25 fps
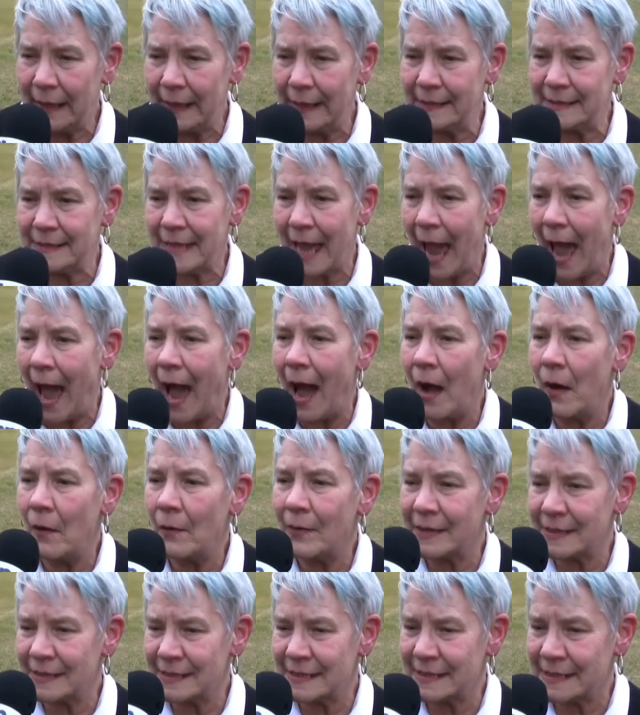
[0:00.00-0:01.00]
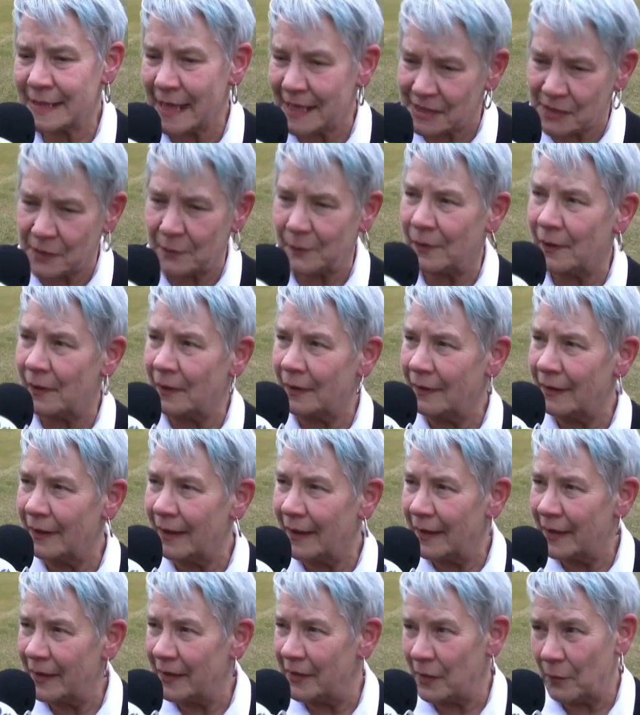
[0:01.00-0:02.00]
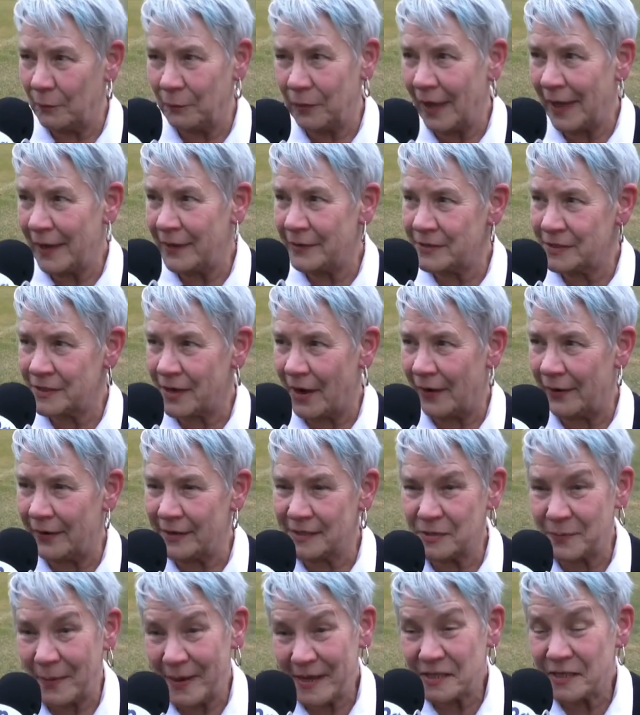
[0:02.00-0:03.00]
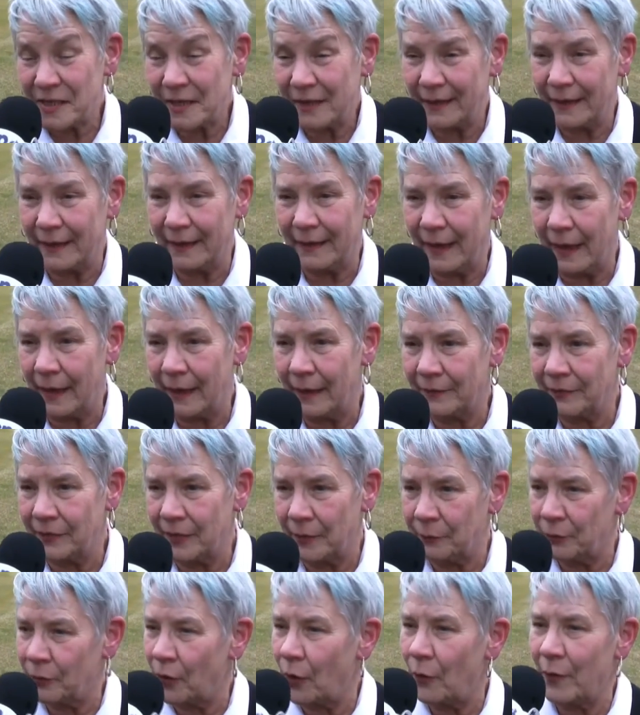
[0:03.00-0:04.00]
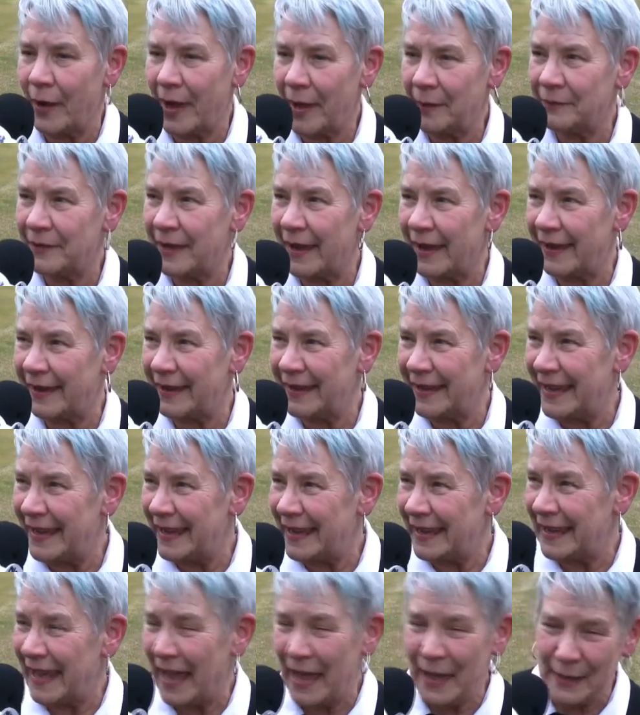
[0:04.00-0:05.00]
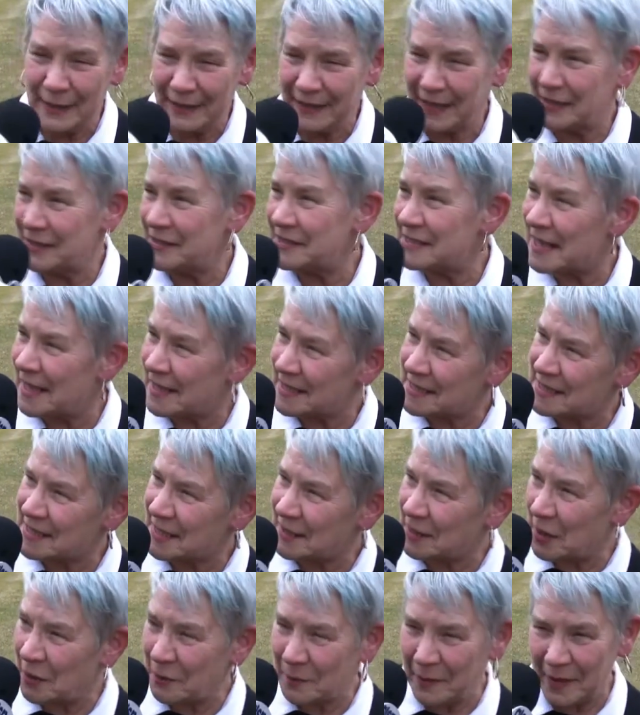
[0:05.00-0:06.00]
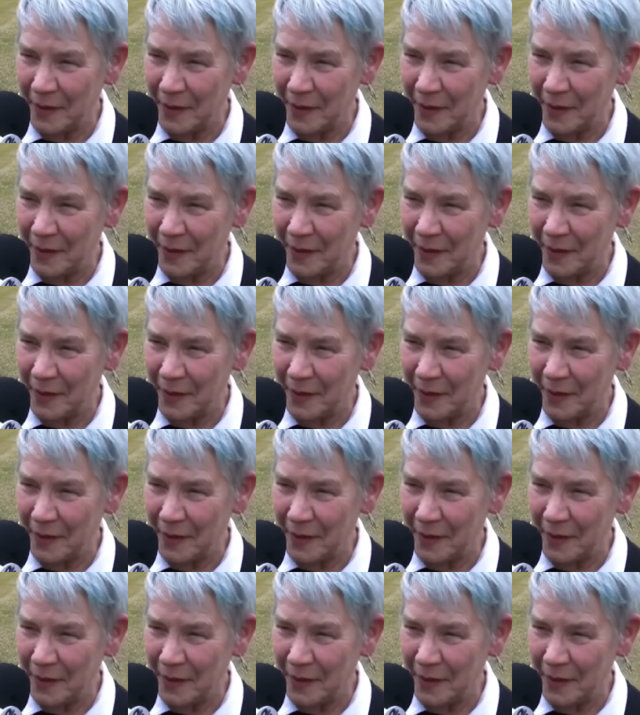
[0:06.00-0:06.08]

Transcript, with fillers: is how accessible the players are, especially at the Pro Am Day. Uh, can you tell us a little